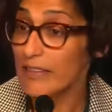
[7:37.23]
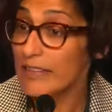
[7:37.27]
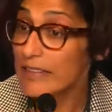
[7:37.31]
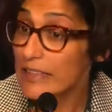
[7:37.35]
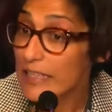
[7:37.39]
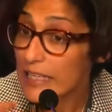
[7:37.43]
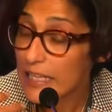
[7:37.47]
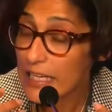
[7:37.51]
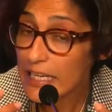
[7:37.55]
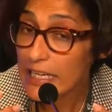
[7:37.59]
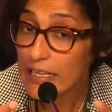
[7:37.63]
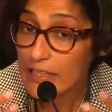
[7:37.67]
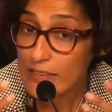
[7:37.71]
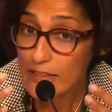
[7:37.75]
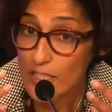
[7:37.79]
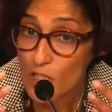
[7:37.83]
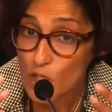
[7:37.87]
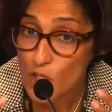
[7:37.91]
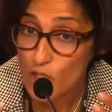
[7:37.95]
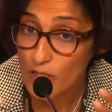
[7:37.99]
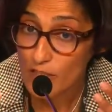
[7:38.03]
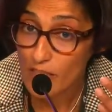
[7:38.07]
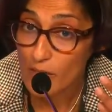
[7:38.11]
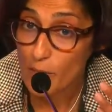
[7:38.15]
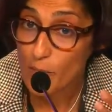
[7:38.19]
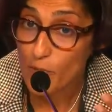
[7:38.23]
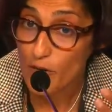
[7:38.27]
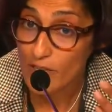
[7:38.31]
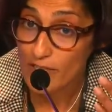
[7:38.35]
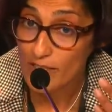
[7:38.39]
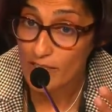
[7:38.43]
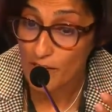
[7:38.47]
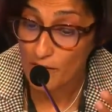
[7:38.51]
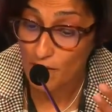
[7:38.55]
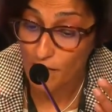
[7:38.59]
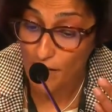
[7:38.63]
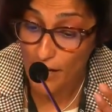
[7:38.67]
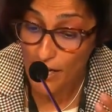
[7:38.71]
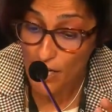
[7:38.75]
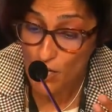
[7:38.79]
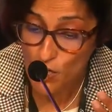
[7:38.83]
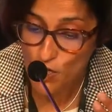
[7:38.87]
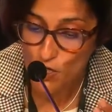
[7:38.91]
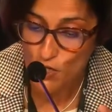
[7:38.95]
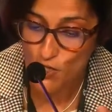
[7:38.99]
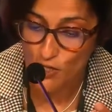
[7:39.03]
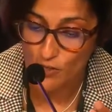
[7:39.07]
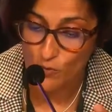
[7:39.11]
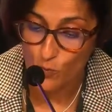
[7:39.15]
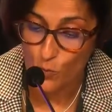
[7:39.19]
the digital
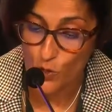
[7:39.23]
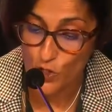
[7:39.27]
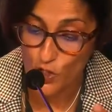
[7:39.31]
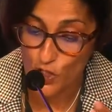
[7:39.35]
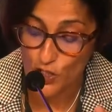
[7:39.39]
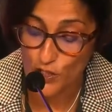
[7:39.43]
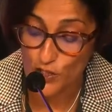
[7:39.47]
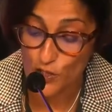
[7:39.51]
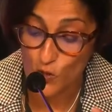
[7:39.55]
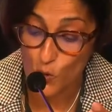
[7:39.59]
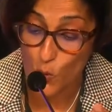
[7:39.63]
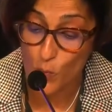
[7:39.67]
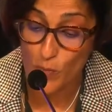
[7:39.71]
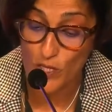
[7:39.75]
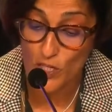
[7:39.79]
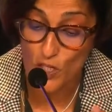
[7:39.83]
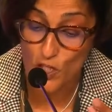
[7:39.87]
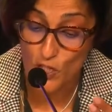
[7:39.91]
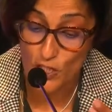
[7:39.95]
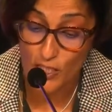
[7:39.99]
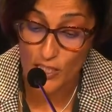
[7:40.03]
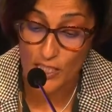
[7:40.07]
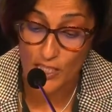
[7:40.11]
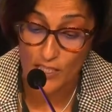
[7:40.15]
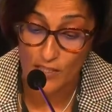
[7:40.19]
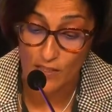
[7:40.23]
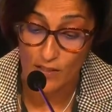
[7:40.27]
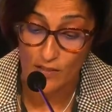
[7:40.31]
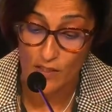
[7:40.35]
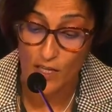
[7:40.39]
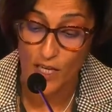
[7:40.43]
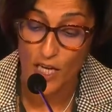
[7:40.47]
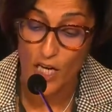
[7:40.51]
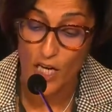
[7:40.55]
preservation, which is so much needed